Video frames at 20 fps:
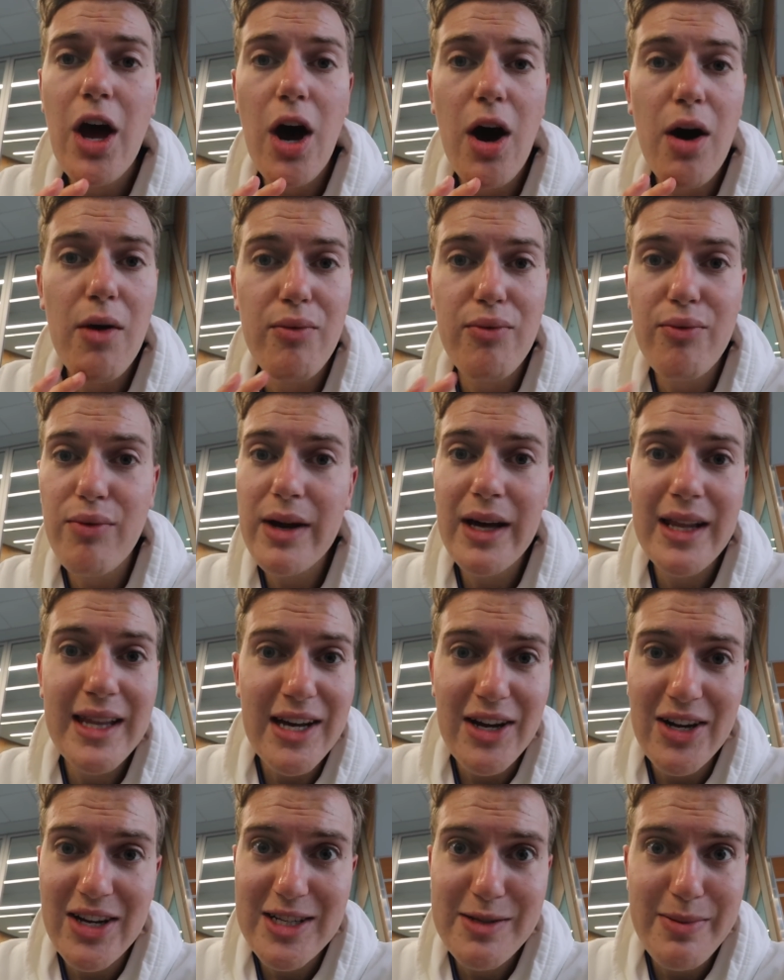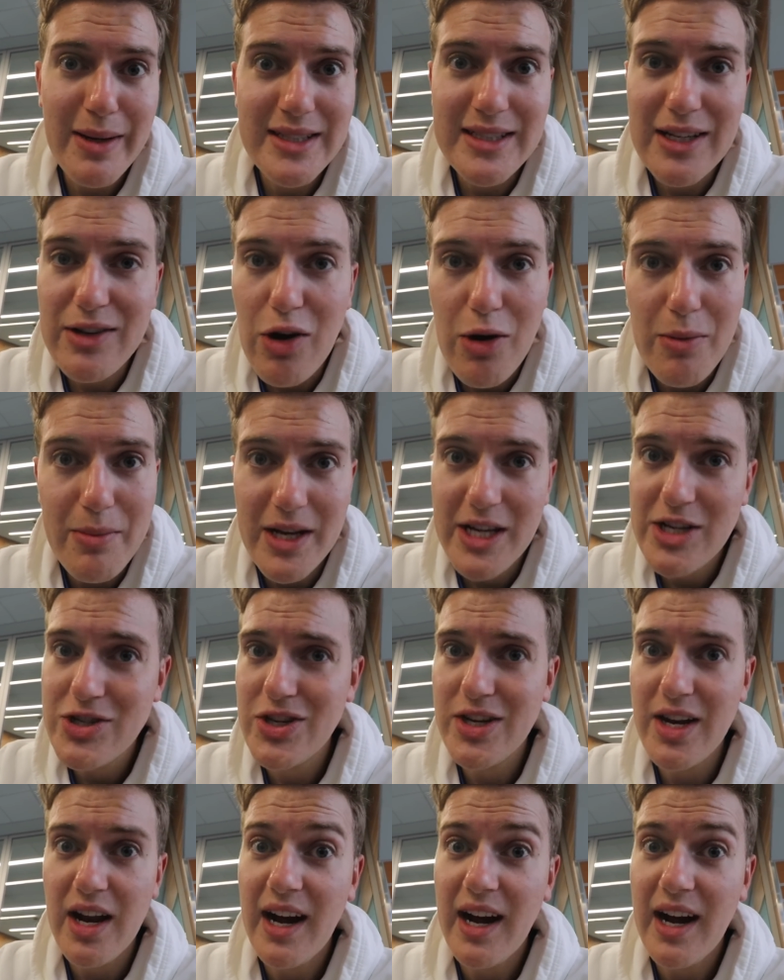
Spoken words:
A really unexpected combination.